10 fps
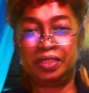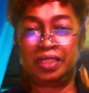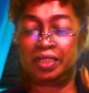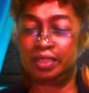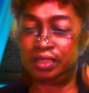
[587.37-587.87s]

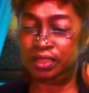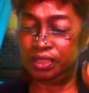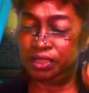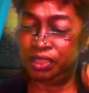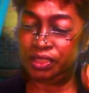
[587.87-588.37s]
That
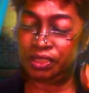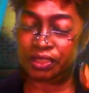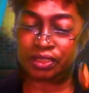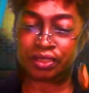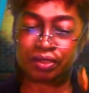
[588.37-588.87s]

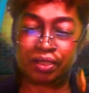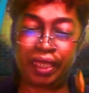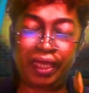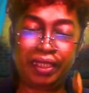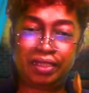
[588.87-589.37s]
Jesus
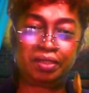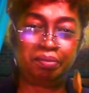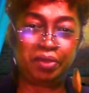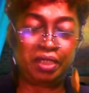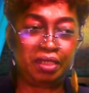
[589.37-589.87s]
had to
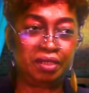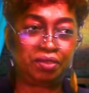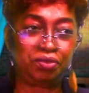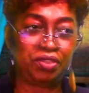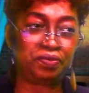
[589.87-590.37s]
be
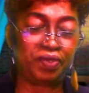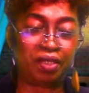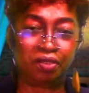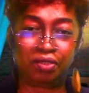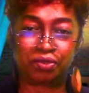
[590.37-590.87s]

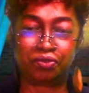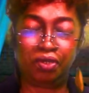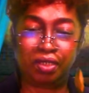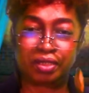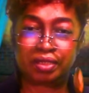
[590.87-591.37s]
crucified on the
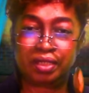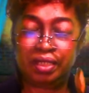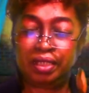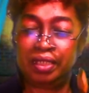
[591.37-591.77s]
cross.